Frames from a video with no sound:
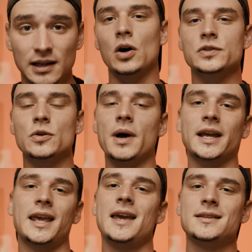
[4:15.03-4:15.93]
Also,
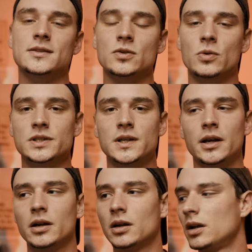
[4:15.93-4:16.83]
my case is
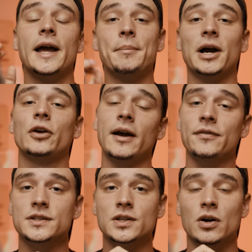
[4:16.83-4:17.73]
Corsair, and my
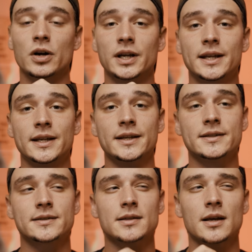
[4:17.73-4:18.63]
graphics card
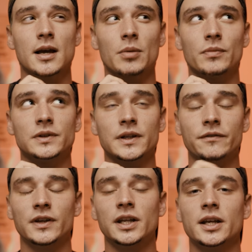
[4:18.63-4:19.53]
is
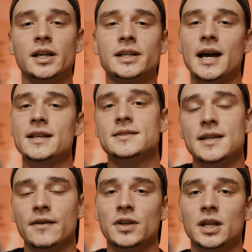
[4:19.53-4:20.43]
NVIDIA
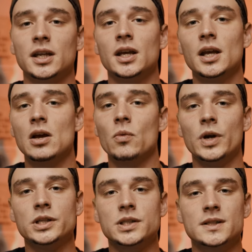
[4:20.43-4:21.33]
970,
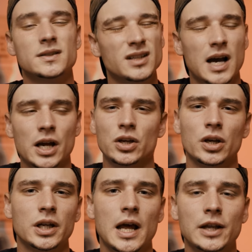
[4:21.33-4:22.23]
which is not good.